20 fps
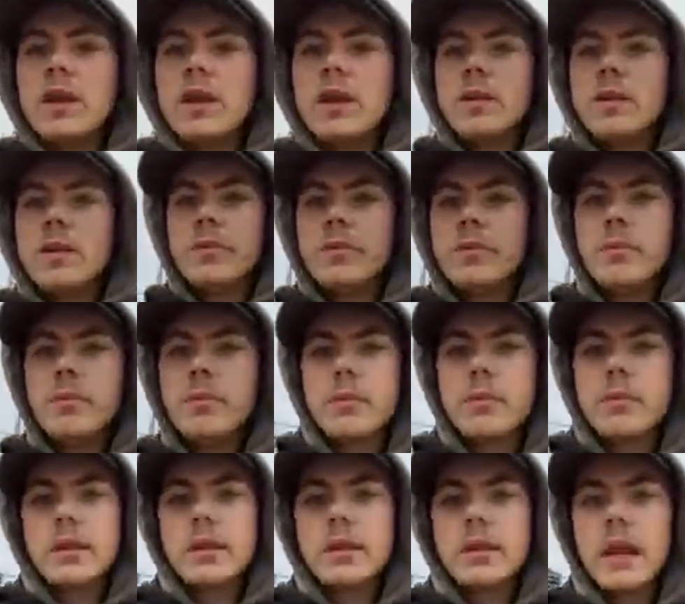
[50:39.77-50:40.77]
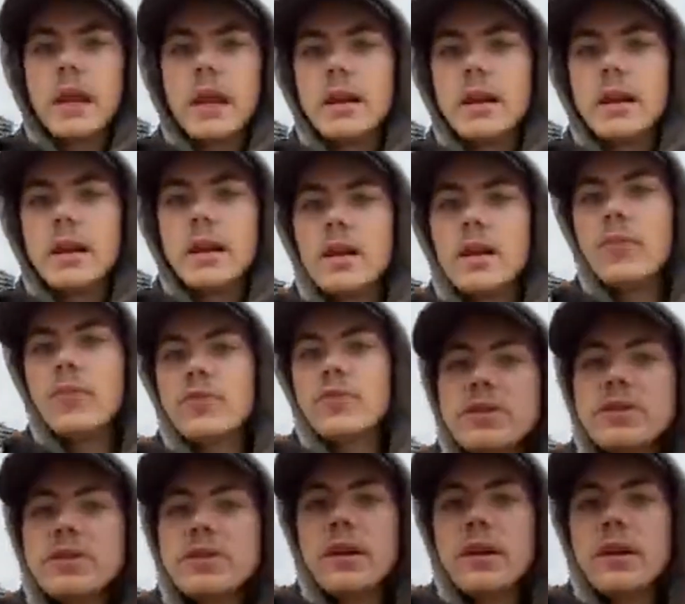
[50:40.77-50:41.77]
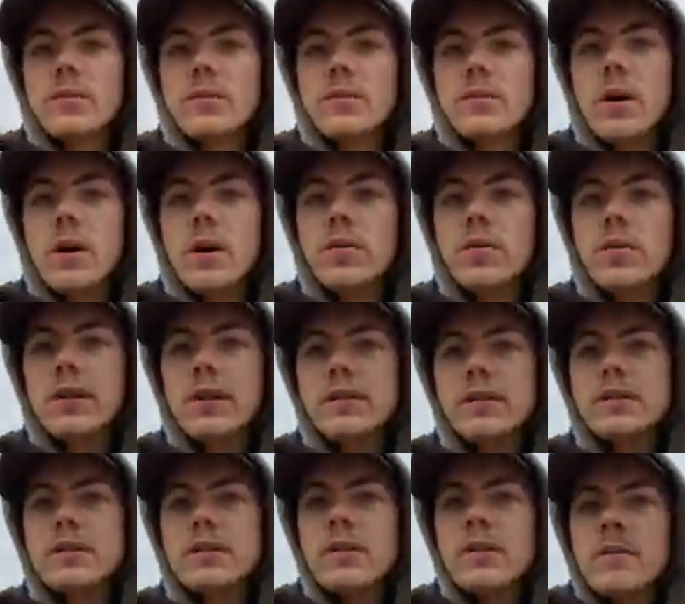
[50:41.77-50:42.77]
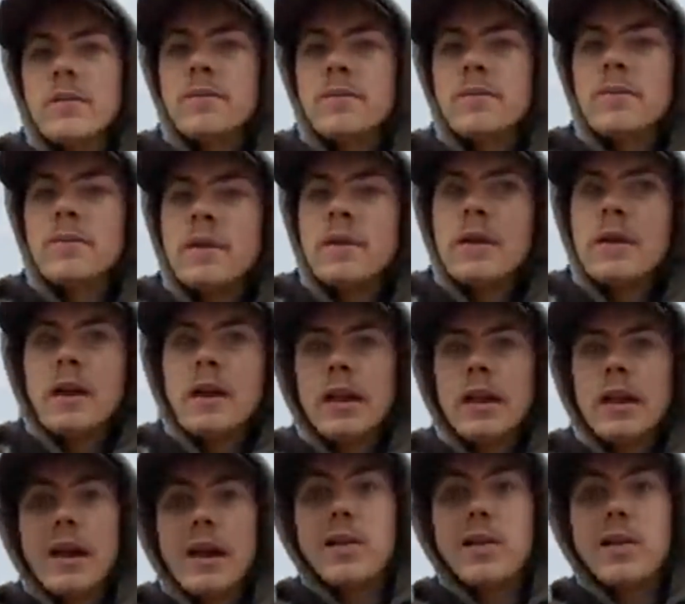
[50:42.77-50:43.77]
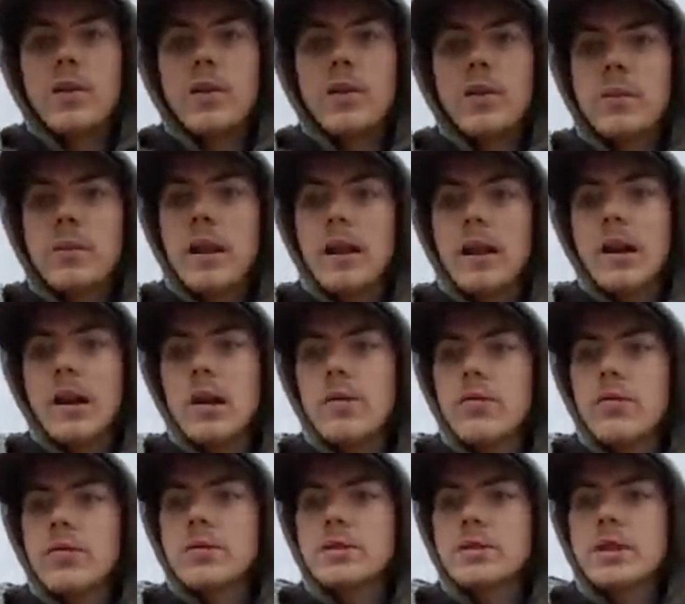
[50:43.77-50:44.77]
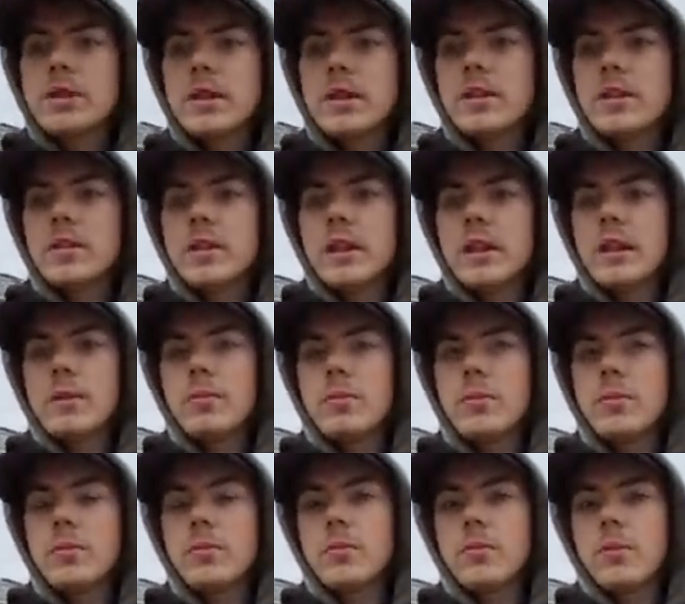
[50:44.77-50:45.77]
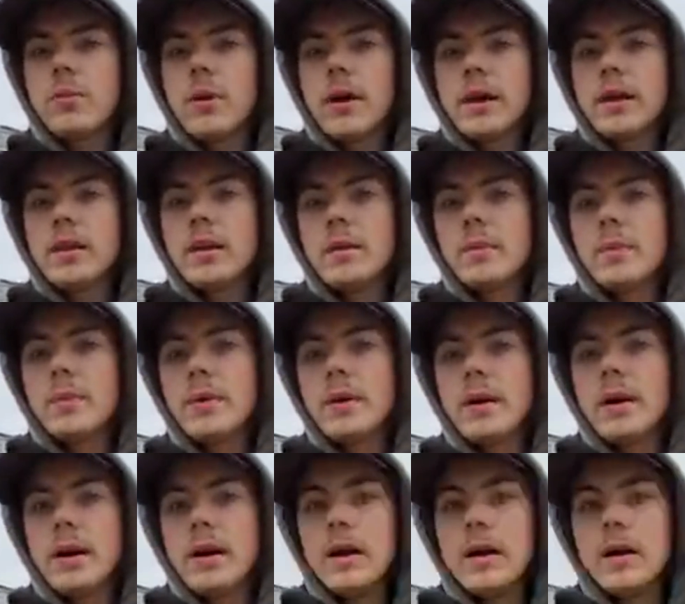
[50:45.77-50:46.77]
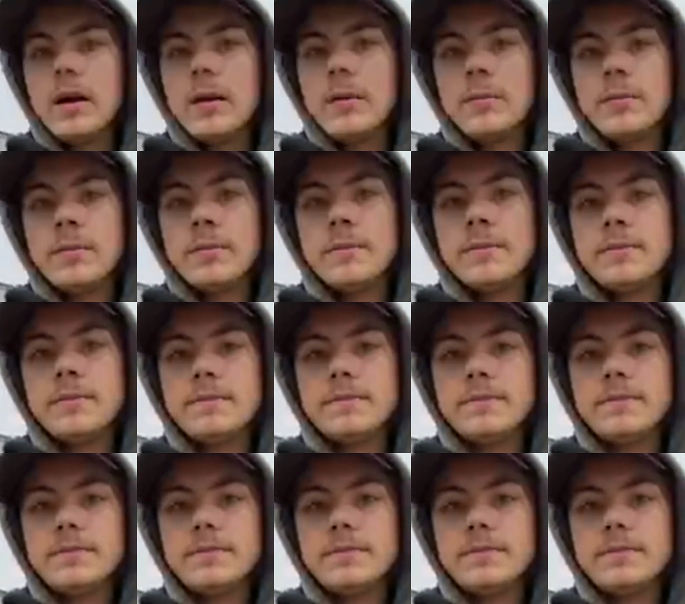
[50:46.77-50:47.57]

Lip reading: parcels, there's not really a whole lot of land up for sale around us. A lot of them that are for sale, they wind up